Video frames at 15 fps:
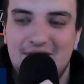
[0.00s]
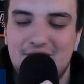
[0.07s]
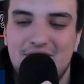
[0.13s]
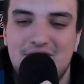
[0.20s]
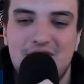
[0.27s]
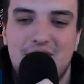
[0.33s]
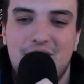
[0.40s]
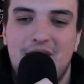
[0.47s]
Host
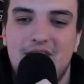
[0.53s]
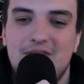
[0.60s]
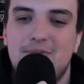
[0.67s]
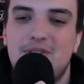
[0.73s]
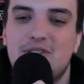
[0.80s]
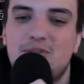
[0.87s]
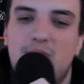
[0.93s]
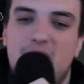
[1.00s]
Lindsey
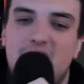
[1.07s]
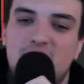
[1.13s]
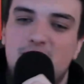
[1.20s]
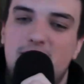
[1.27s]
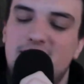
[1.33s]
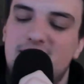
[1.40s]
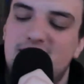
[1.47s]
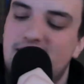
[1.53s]
Crosby is a
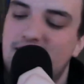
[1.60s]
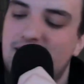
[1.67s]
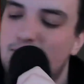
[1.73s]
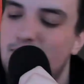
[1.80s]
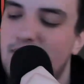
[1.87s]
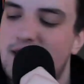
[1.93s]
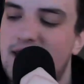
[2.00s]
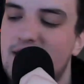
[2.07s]
prospect
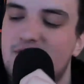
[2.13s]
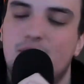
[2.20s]
encyclopedia.